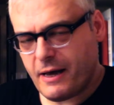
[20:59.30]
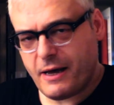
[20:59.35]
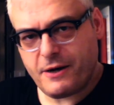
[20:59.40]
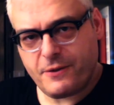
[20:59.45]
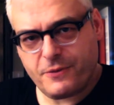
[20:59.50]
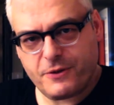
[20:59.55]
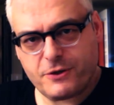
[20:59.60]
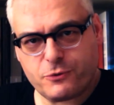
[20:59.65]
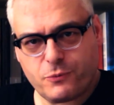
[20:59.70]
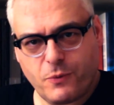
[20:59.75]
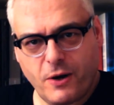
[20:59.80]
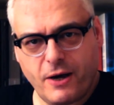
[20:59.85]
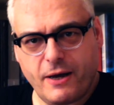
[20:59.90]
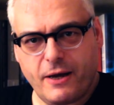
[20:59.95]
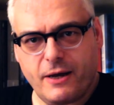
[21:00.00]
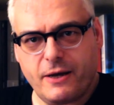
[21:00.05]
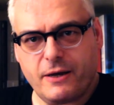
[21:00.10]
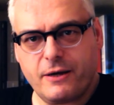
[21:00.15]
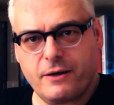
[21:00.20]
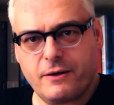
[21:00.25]
And in
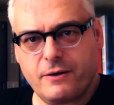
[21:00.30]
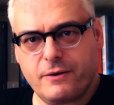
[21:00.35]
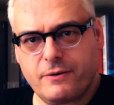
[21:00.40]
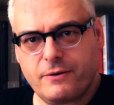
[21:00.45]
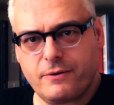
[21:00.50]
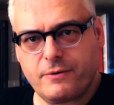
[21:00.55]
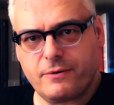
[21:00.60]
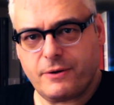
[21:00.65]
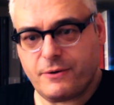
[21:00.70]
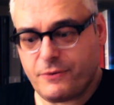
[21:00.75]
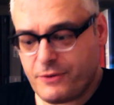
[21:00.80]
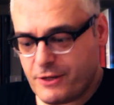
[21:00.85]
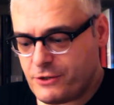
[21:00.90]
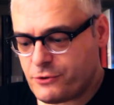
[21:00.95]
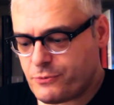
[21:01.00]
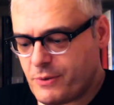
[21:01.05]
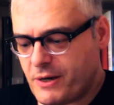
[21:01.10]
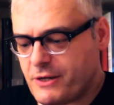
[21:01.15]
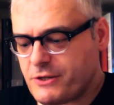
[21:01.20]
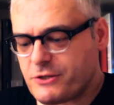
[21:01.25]

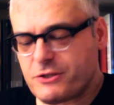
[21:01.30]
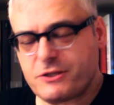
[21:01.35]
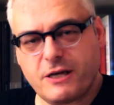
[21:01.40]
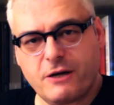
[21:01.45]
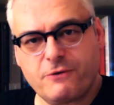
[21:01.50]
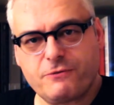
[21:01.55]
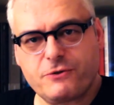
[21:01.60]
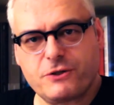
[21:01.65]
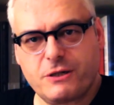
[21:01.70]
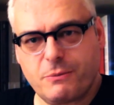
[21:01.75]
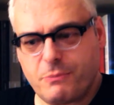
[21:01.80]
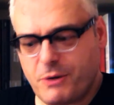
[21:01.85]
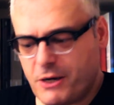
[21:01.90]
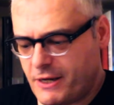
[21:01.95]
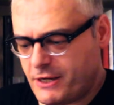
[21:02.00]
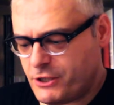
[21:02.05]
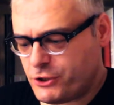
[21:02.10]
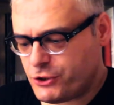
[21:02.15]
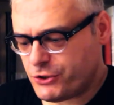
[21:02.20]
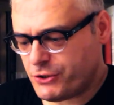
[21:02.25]
these ways,
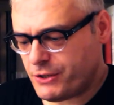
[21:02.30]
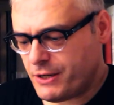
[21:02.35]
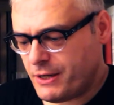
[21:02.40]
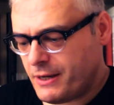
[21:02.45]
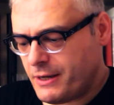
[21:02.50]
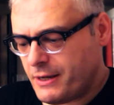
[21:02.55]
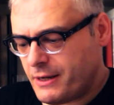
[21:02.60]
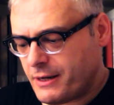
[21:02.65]
self-stimulation